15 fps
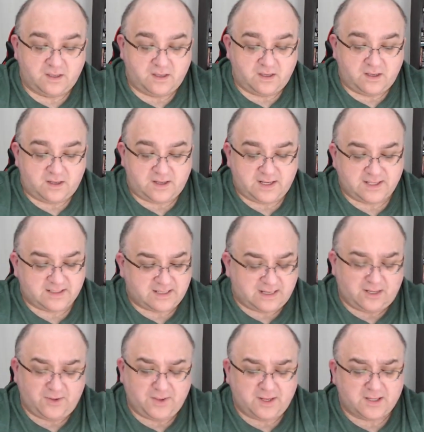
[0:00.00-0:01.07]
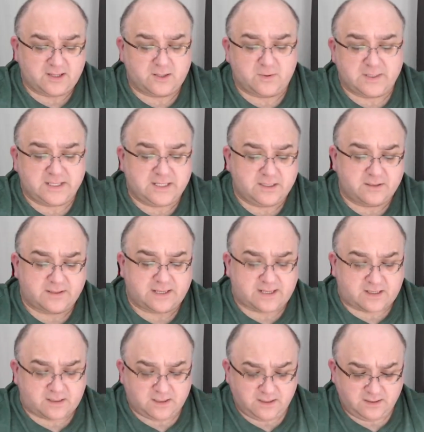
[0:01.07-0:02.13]
And how the hell would he do that,
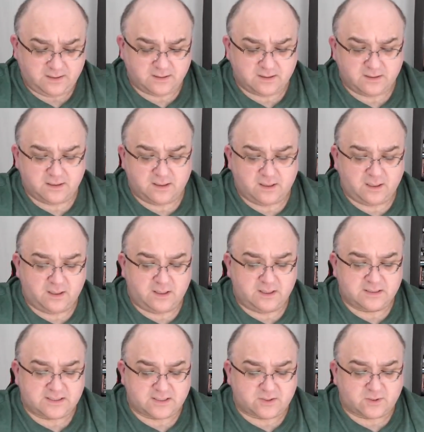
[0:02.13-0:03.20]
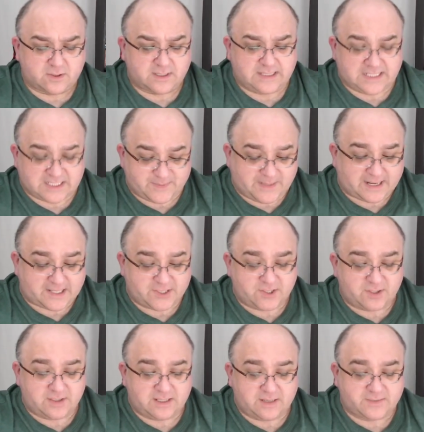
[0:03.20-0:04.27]
huh? Says Hawk, and he smacks
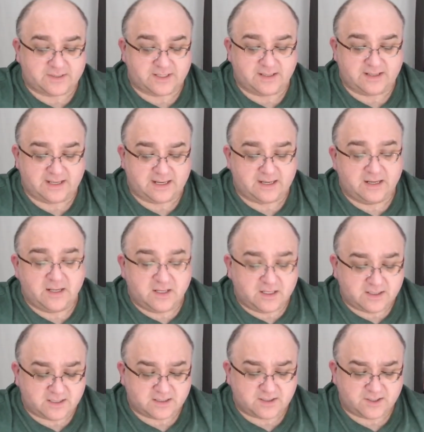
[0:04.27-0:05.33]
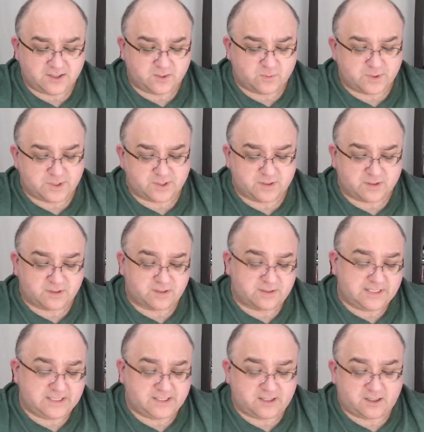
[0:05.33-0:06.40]
Johnny upside the head. Just because you wish you could do
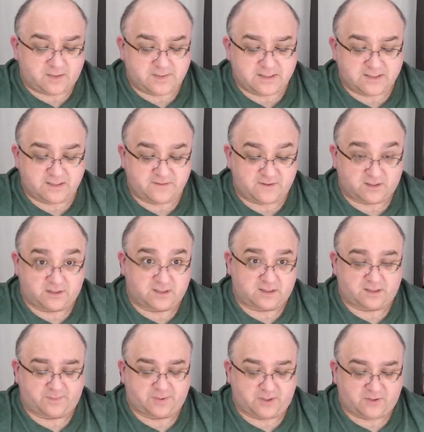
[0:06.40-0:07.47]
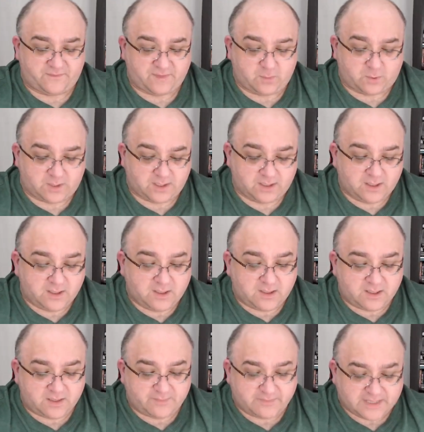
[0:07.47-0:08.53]
his job instead of your little pervy one, it
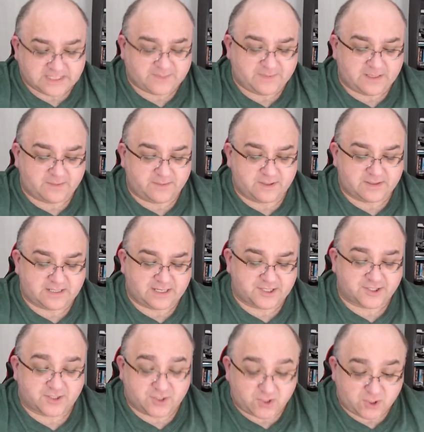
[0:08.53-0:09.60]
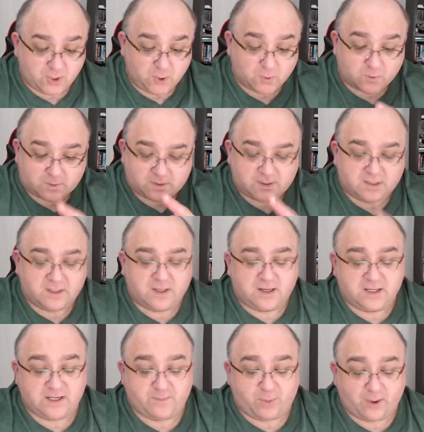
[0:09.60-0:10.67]
must be a mutation. You, and
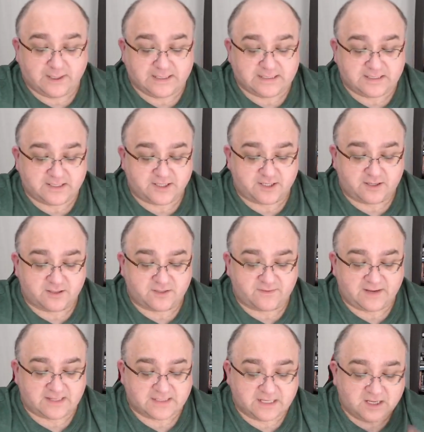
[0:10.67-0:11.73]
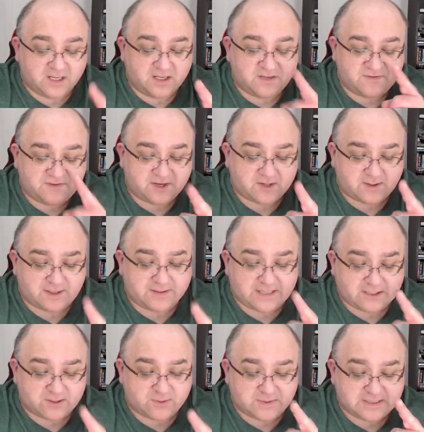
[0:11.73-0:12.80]
he points into Sho's face, figure out how
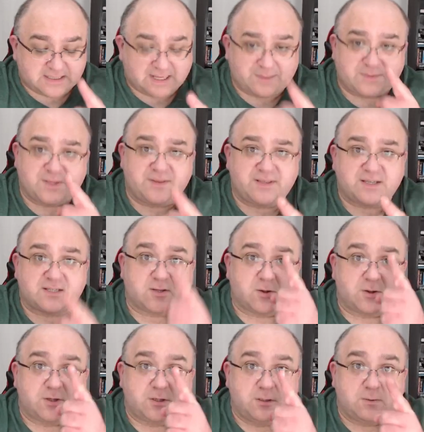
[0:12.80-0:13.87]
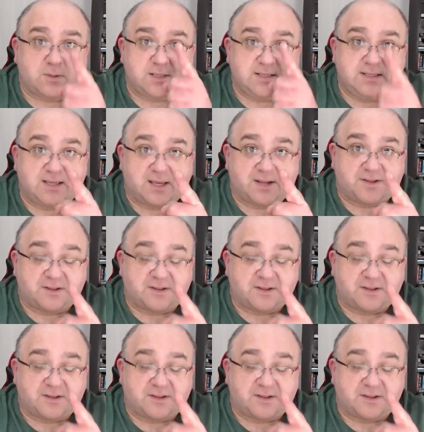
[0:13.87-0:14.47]
to adapt to this or you are dead.